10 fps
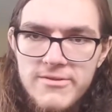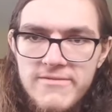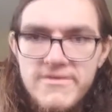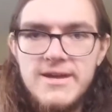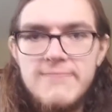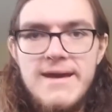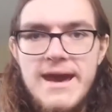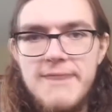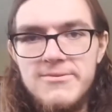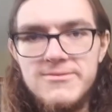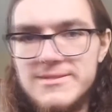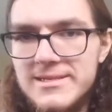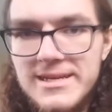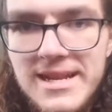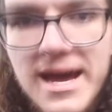the fucking map. It was,
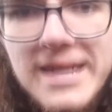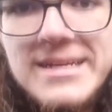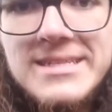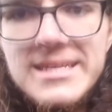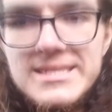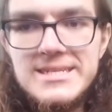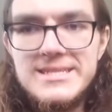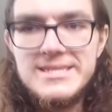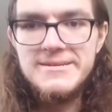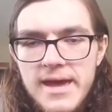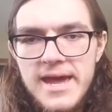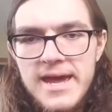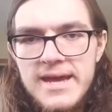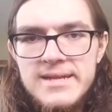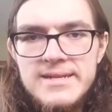non-existent.
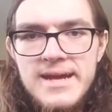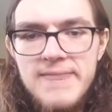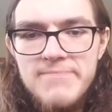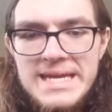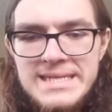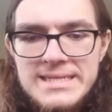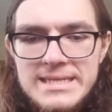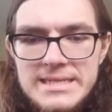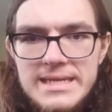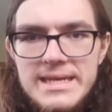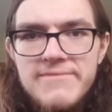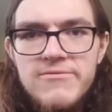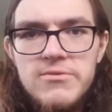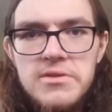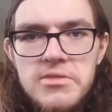And basically,
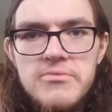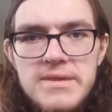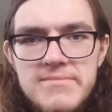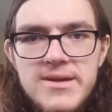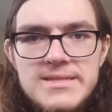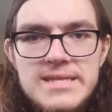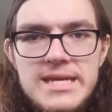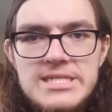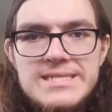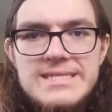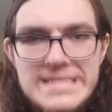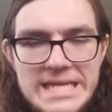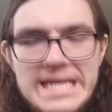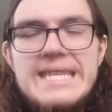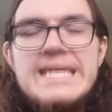for the 3 months, I just
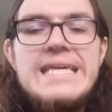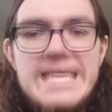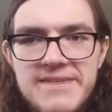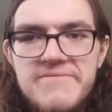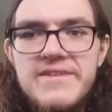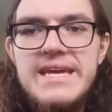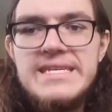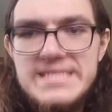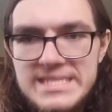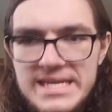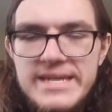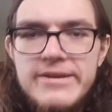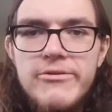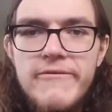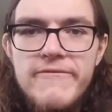didn't give a
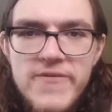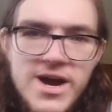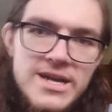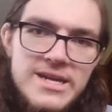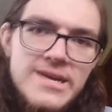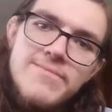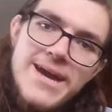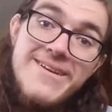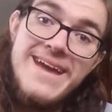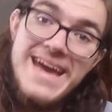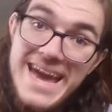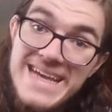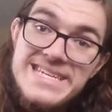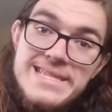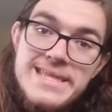single fuck about
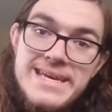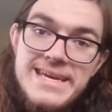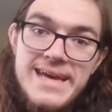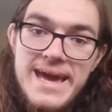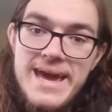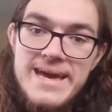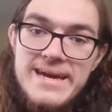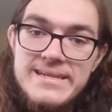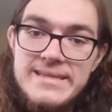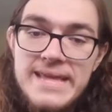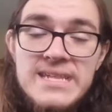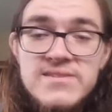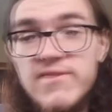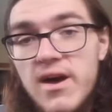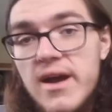anything, and that's
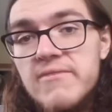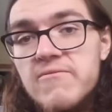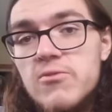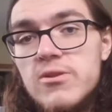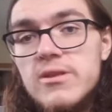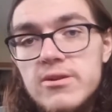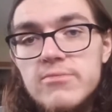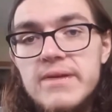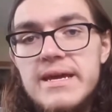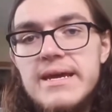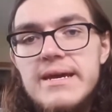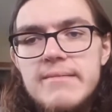fine for a little bit,